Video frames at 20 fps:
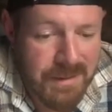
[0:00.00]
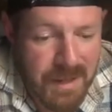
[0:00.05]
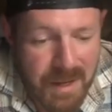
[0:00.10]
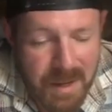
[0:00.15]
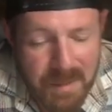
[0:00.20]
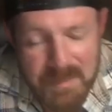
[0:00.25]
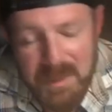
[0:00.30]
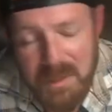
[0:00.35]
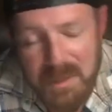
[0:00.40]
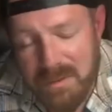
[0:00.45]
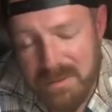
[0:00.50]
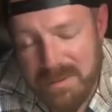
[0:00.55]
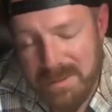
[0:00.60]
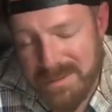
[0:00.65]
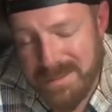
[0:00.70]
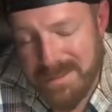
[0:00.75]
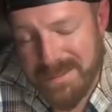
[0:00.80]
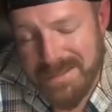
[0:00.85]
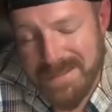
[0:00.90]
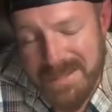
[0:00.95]
I'm the
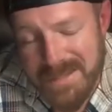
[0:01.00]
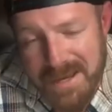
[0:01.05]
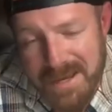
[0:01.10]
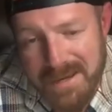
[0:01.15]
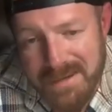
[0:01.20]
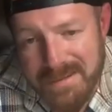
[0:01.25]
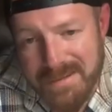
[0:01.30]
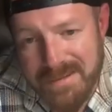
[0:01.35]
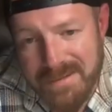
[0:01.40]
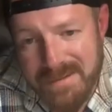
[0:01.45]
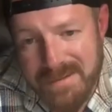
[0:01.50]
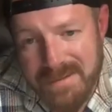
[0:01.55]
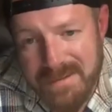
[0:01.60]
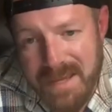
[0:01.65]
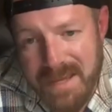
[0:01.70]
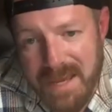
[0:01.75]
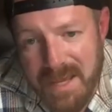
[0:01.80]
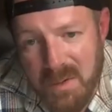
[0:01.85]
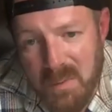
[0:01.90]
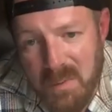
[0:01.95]
artistic side
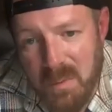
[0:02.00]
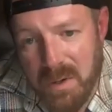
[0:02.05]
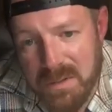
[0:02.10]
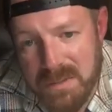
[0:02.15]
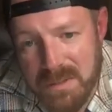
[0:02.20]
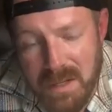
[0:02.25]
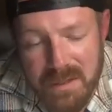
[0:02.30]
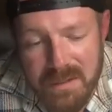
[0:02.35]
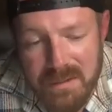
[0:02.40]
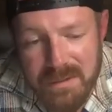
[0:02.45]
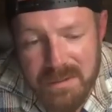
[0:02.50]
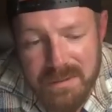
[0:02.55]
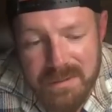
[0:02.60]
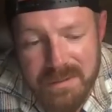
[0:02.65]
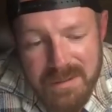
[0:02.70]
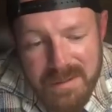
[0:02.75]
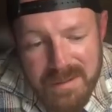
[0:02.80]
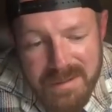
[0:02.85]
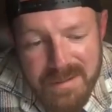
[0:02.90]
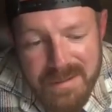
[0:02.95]
and it works out good.
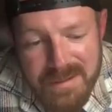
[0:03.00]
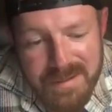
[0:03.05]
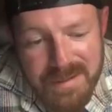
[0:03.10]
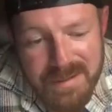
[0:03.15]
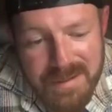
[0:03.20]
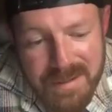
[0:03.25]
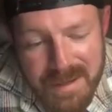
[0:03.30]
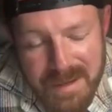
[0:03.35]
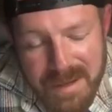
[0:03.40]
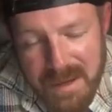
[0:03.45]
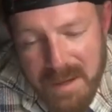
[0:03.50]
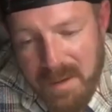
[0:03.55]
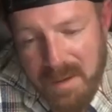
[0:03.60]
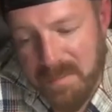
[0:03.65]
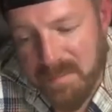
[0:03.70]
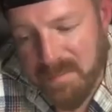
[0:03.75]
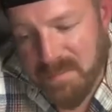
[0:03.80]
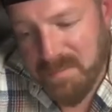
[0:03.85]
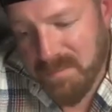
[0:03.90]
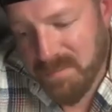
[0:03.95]

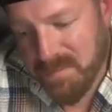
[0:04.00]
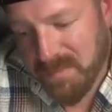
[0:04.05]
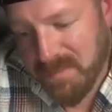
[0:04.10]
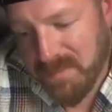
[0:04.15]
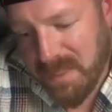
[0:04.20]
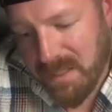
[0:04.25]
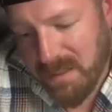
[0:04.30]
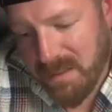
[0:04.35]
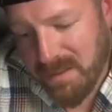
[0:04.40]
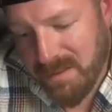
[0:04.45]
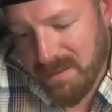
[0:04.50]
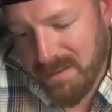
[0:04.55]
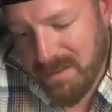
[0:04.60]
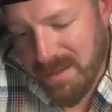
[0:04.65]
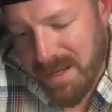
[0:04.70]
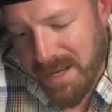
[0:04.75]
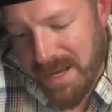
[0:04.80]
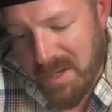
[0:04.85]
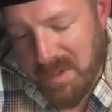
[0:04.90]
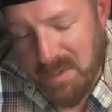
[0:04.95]
Um,
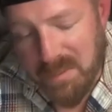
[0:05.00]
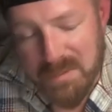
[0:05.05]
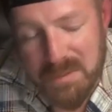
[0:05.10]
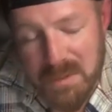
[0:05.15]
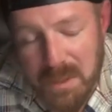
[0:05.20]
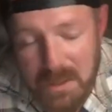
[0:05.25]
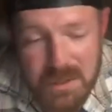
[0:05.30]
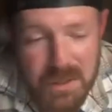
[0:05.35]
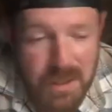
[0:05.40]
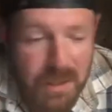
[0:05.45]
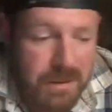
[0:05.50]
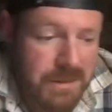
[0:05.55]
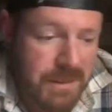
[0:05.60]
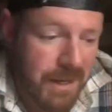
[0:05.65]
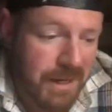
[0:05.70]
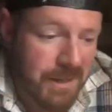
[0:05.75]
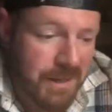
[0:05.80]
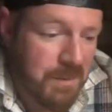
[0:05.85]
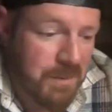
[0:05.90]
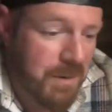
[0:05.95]
I don't touch her
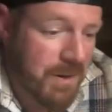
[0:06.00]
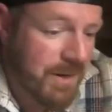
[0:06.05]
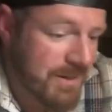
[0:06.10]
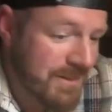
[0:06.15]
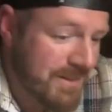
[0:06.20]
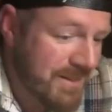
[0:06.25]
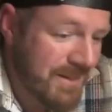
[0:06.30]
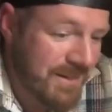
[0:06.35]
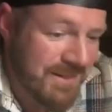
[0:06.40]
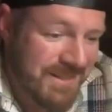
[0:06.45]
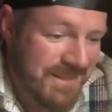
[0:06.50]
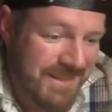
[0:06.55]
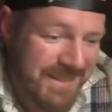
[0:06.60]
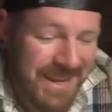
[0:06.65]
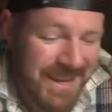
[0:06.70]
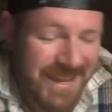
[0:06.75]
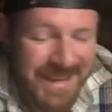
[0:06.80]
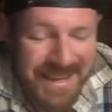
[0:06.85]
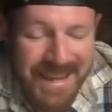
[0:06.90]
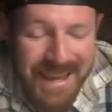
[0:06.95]
side of the business,
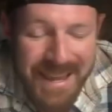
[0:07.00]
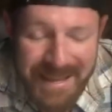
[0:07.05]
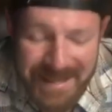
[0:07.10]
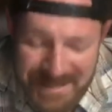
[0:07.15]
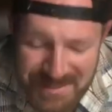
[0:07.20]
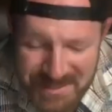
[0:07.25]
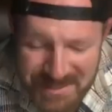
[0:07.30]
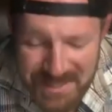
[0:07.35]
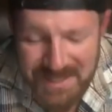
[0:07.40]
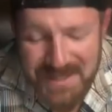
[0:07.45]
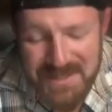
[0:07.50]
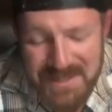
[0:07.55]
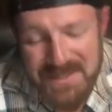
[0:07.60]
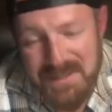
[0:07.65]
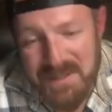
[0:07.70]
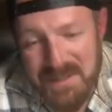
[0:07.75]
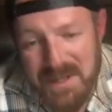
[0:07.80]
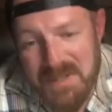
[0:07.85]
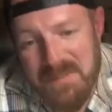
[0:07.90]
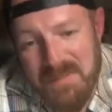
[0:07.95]
and she
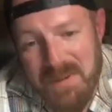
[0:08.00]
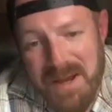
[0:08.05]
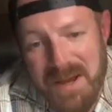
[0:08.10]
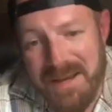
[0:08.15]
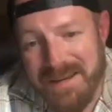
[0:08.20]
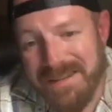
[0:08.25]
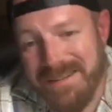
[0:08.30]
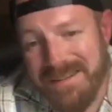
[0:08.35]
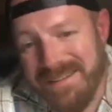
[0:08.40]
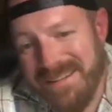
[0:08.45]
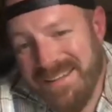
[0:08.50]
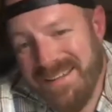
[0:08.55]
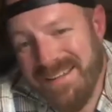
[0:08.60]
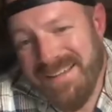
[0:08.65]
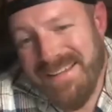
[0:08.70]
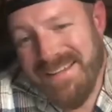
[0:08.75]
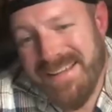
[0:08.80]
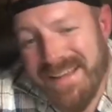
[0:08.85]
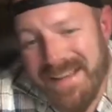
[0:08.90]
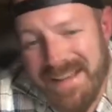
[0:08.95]
doesn't touch mine.
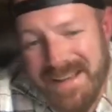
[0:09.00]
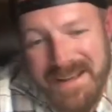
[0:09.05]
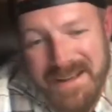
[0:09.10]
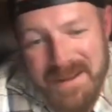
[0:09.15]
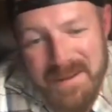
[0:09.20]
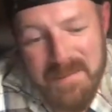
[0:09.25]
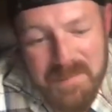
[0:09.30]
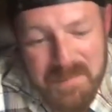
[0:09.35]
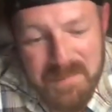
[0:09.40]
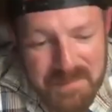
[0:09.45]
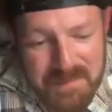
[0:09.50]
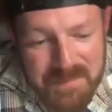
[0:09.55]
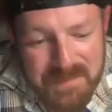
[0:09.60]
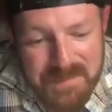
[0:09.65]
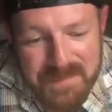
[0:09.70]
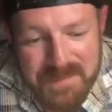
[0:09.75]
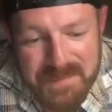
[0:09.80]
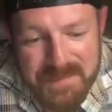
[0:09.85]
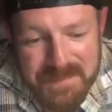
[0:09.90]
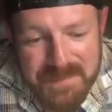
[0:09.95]
Um,
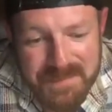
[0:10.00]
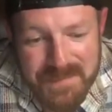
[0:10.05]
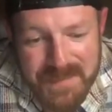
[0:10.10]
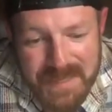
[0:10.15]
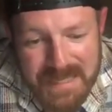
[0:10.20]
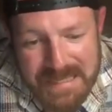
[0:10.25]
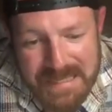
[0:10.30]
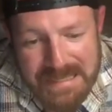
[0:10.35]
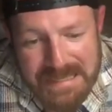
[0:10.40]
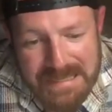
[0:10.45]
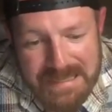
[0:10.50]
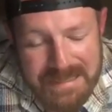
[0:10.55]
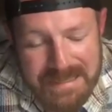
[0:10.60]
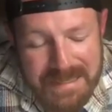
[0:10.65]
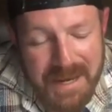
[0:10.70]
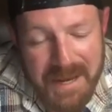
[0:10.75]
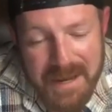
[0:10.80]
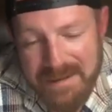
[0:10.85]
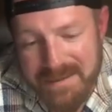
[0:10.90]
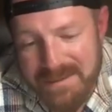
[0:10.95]

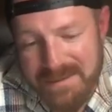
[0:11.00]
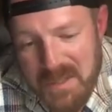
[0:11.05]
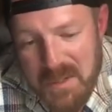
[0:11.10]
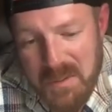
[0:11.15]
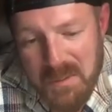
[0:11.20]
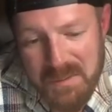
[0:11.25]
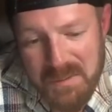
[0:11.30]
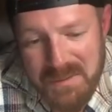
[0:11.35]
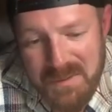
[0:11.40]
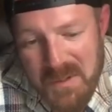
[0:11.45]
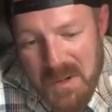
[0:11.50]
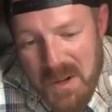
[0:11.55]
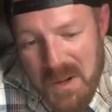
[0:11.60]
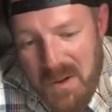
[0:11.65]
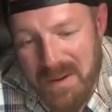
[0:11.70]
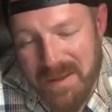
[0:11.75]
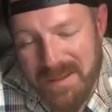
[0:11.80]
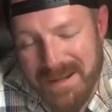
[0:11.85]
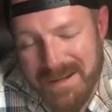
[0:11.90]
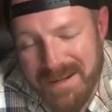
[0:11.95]
yeah, you you know
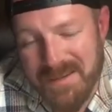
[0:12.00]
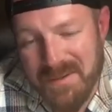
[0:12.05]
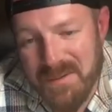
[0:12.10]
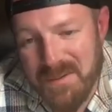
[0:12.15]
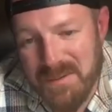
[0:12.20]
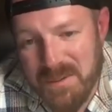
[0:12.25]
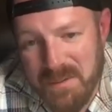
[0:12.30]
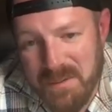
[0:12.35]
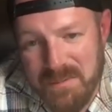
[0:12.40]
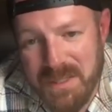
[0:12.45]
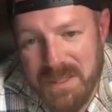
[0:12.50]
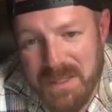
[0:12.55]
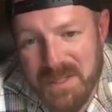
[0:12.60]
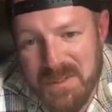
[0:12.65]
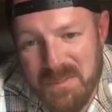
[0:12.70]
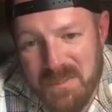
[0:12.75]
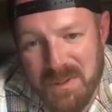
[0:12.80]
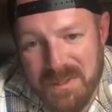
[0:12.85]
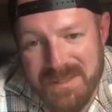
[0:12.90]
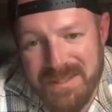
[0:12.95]
how that goes. You've seen
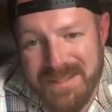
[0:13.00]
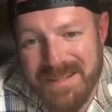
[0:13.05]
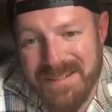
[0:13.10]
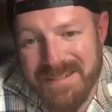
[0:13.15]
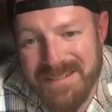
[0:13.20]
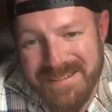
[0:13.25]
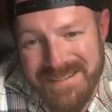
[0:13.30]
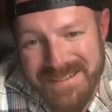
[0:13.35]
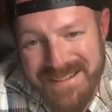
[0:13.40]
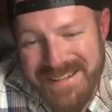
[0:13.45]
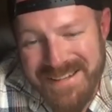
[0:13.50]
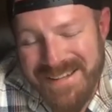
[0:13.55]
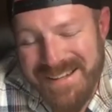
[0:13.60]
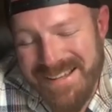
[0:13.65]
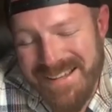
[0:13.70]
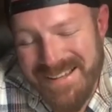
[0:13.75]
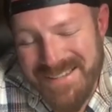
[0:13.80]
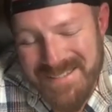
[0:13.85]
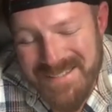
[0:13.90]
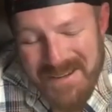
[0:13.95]
us work together,
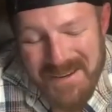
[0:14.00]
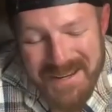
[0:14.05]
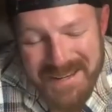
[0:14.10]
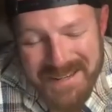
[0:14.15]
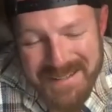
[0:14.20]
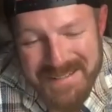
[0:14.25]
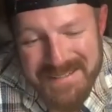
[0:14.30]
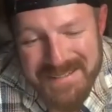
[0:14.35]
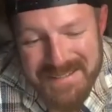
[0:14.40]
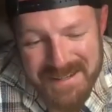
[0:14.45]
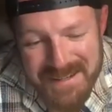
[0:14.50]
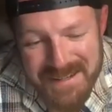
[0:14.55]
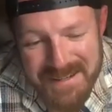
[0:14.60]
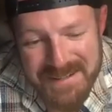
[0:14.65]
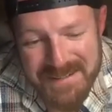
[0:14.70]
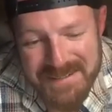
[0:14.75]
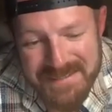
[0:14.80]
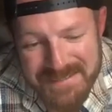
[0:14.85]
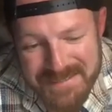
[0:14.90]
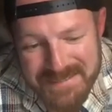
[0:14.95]
so yeah, it's.
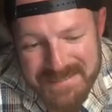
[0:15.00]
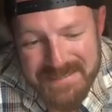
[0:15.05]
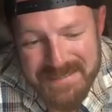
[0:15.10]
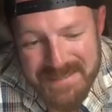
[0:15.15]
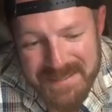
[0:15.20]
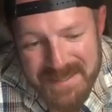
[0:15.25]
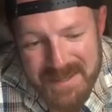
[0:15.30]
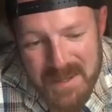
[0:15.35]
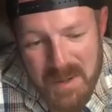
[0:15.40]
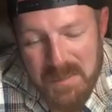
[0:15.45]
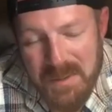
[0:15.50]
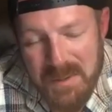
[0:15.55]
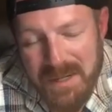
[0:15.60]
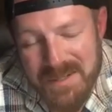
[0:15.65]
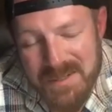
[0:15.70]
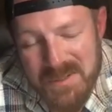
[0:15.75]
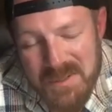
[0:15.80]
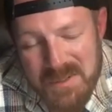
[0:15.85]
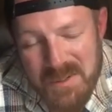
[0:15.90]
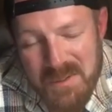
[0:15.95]
Uh, hope that
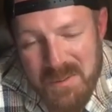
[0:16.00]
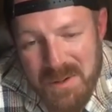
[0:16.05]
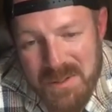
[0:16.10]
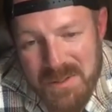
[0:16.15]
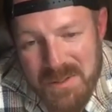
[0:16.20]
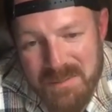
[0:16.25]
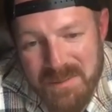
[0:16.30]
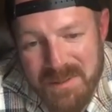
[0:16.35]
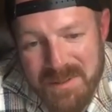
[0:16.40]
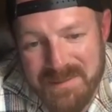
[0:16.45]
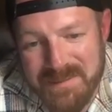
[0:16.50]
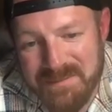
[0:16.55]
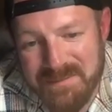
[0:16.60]
answers your question, man.